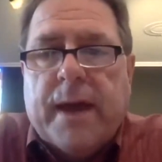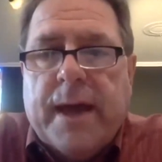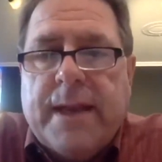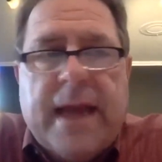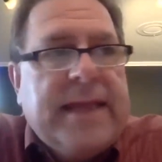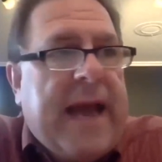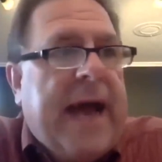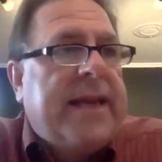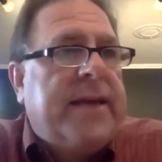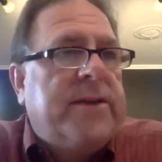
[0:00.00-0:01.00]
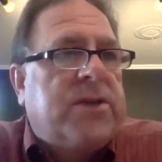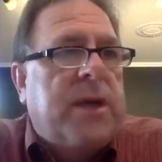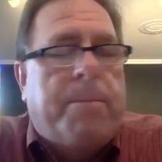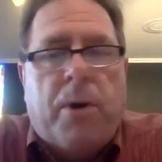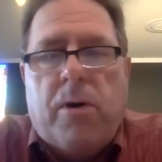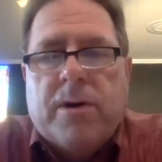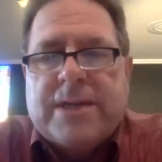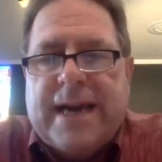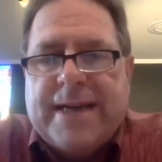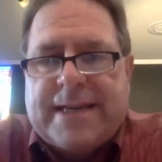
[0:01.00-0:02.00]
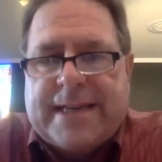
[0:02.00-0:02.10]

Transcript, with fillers: and and that is that Paul is not